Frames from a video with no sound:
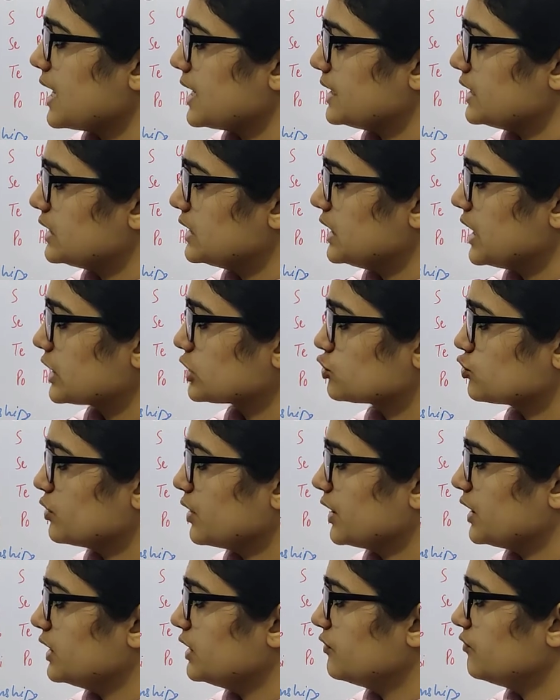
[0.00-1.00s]
higher
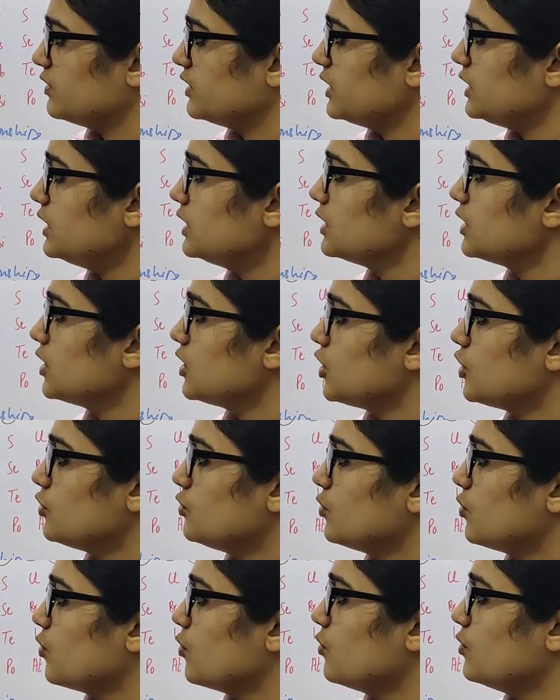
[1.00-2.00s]
electronegativity,
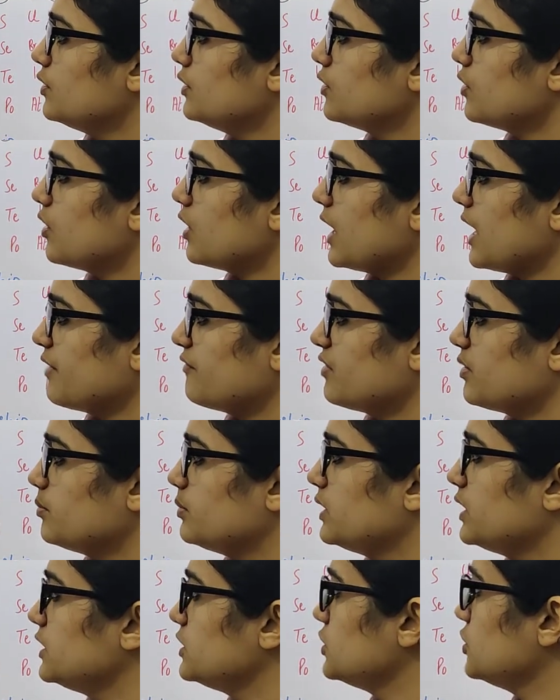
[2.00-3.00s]

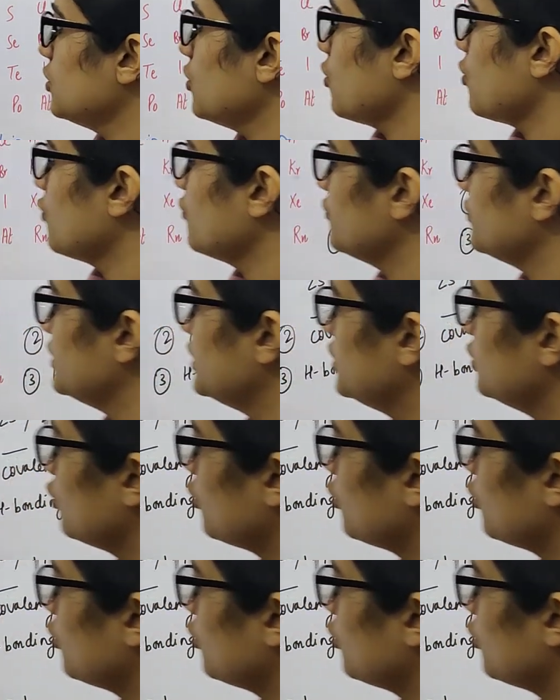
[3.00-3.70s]
non-availability of d